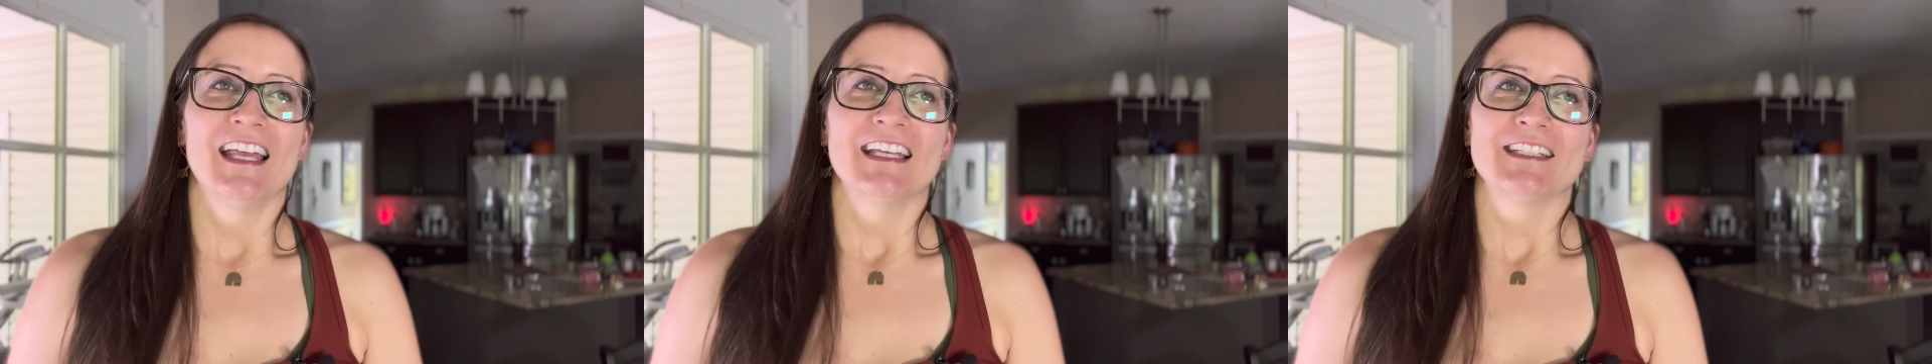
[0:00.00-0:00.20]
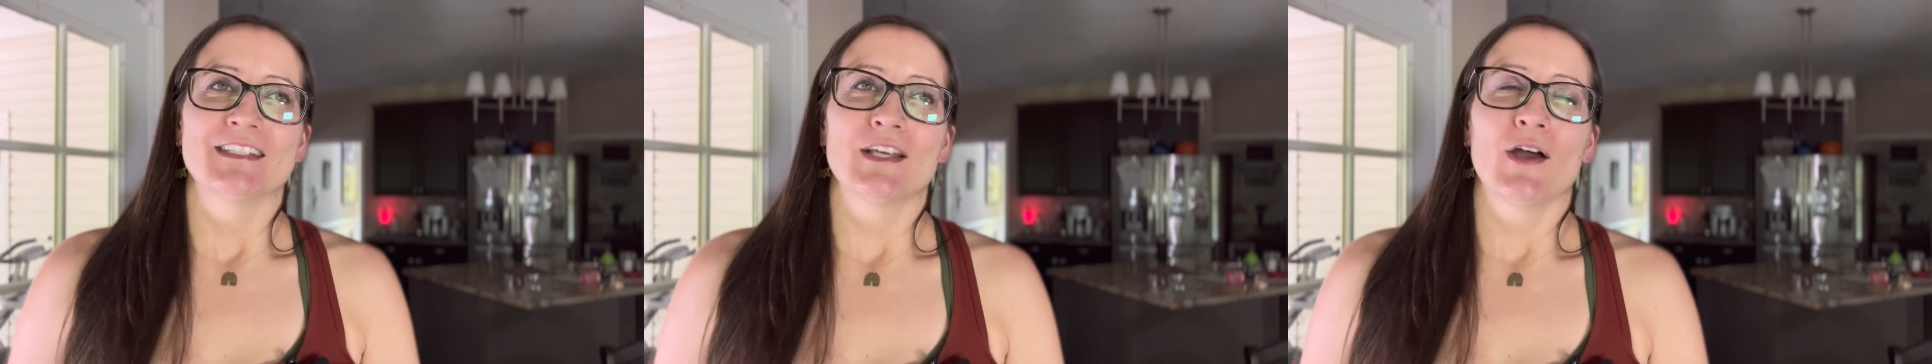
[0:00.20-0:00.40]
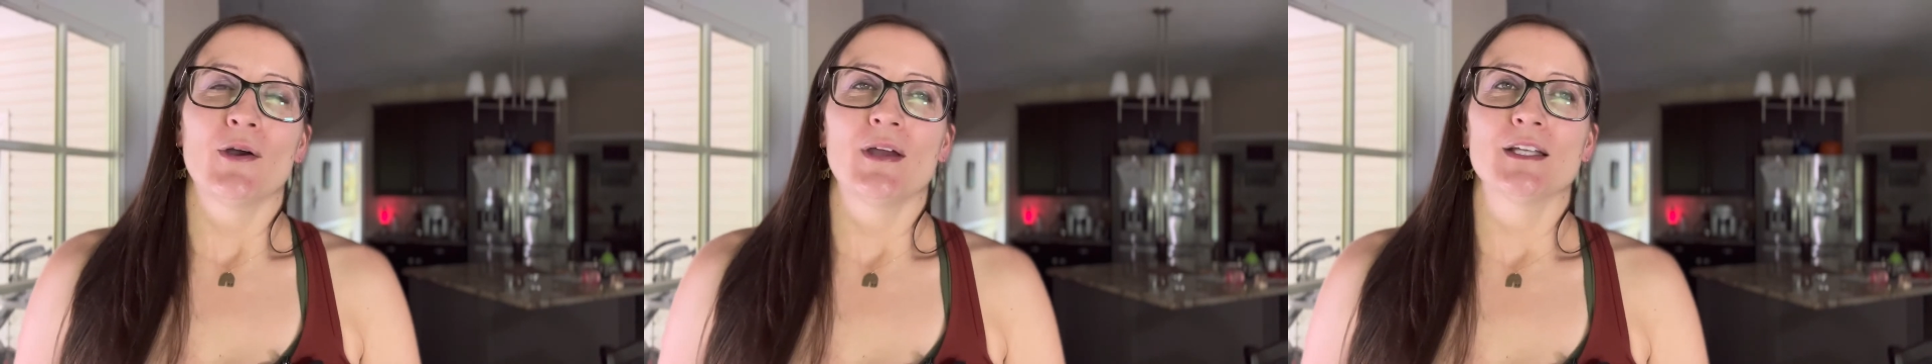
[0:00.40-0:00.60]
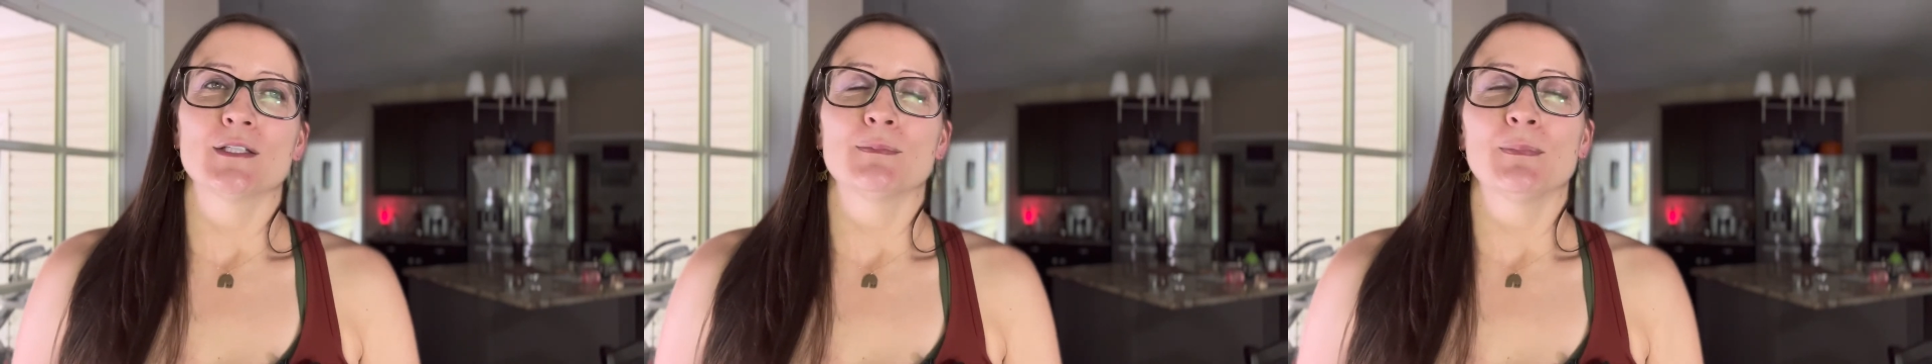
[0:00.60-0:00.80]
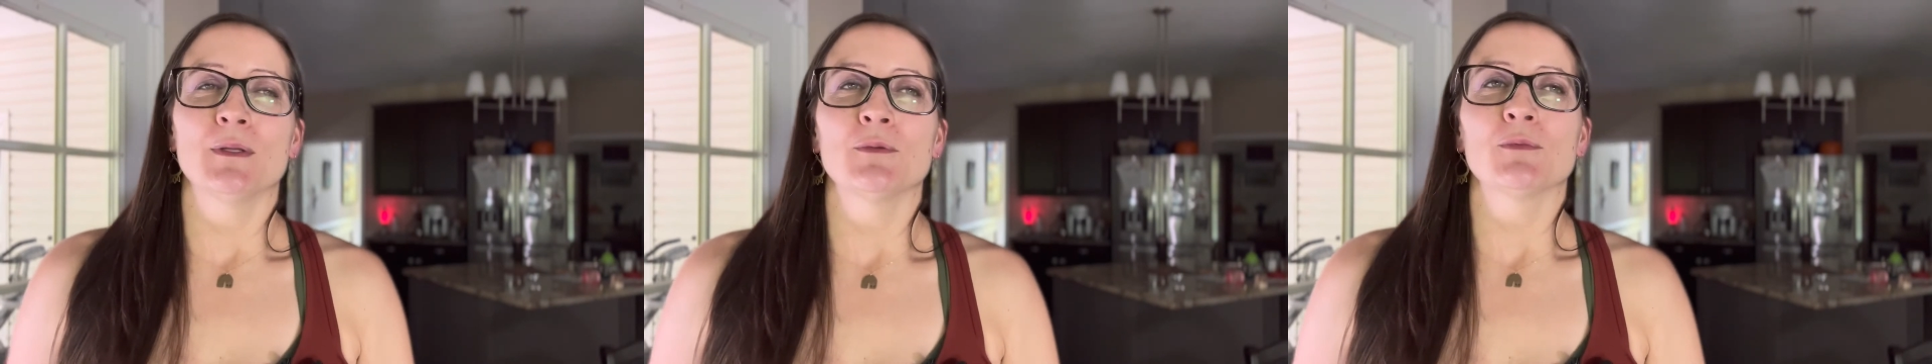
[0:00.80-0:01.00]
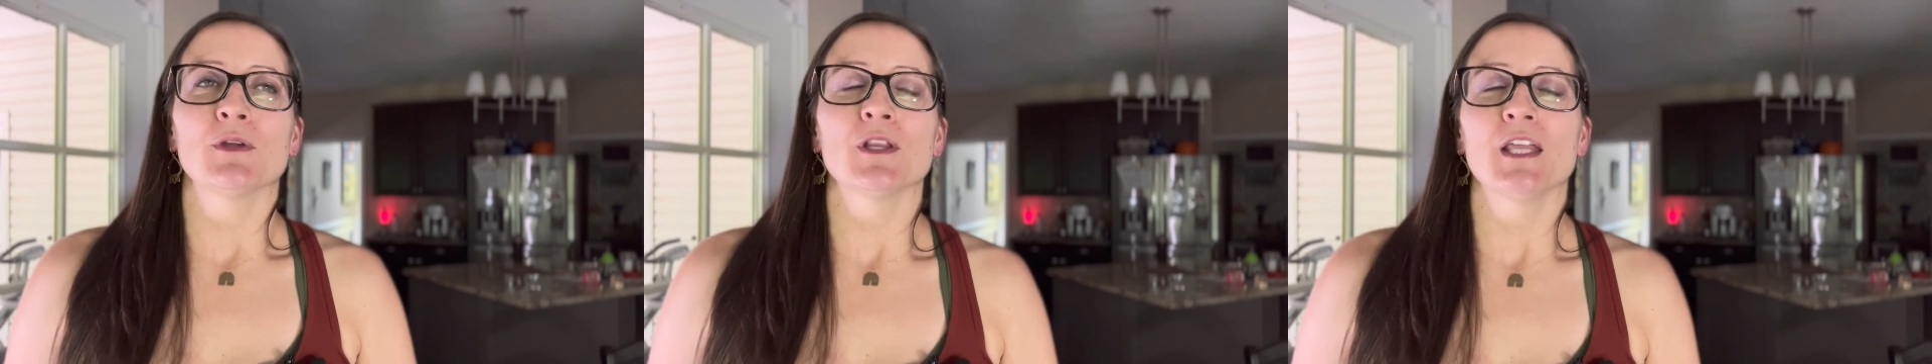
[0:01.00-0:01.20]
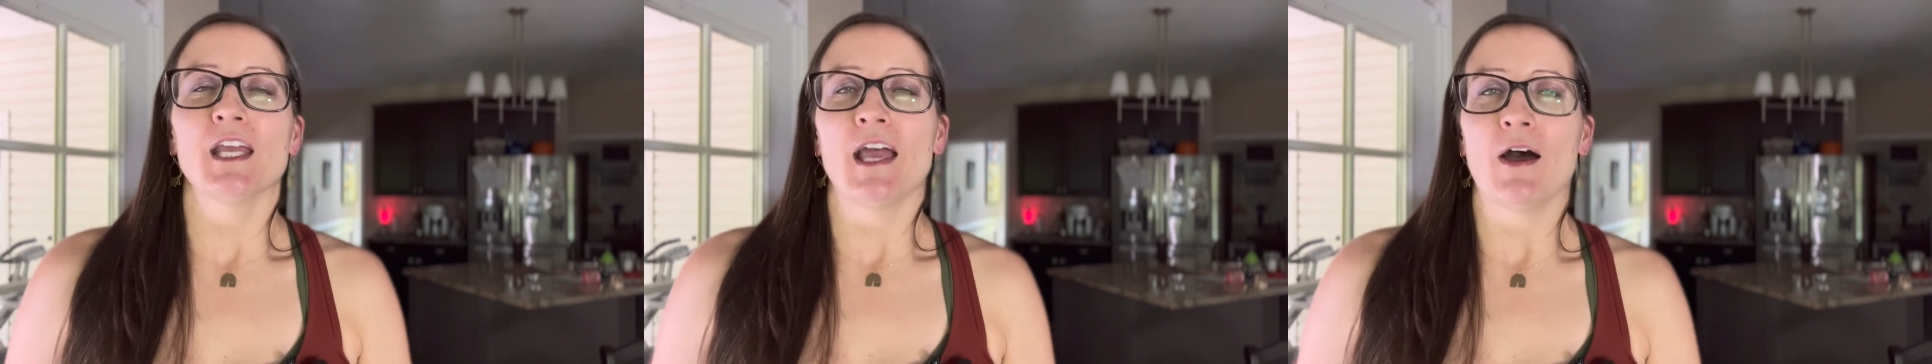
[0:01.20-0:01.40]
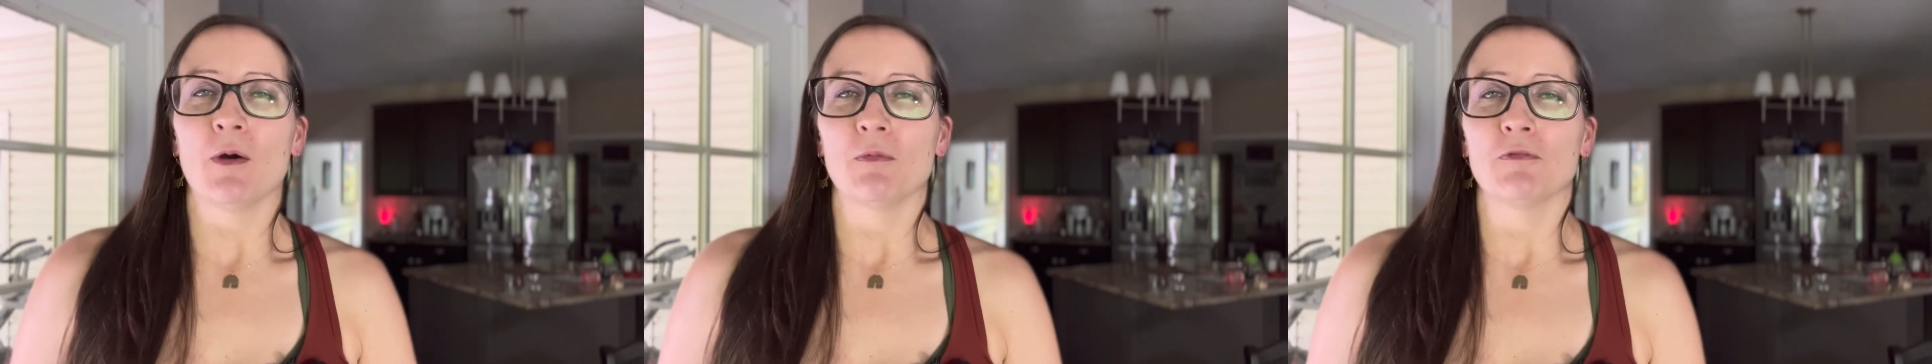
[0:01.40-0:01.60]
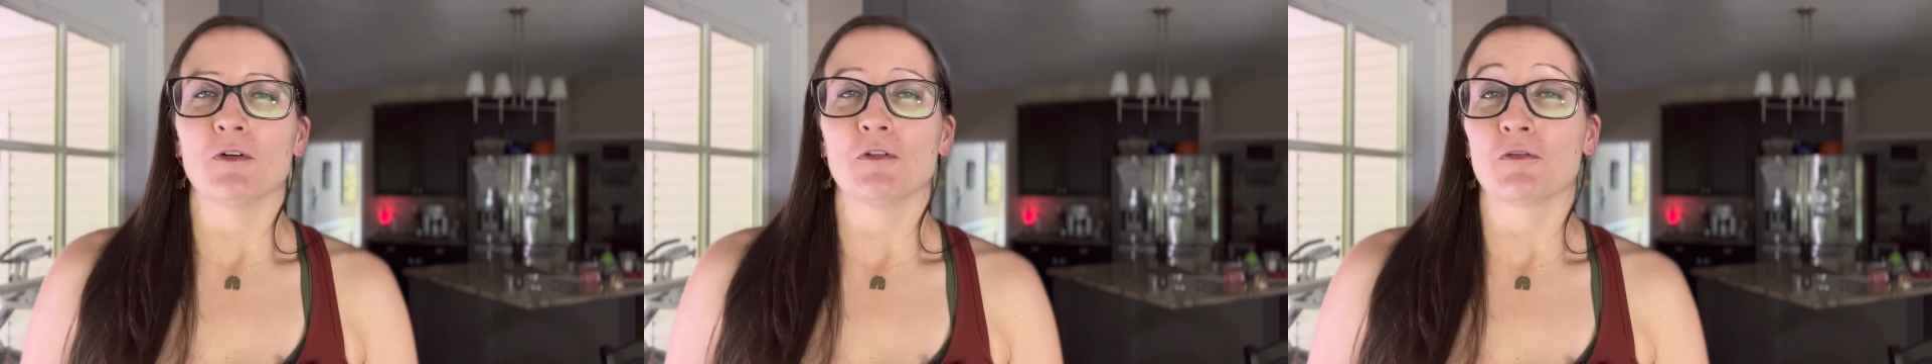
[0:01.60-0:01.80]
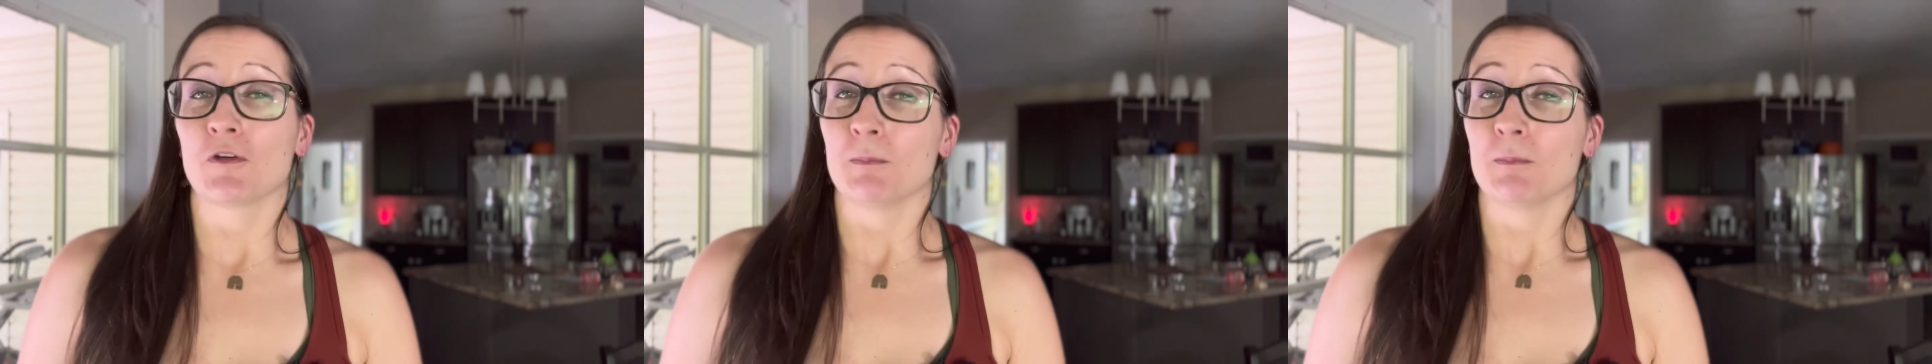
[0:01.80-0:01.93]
So it's been really helpful for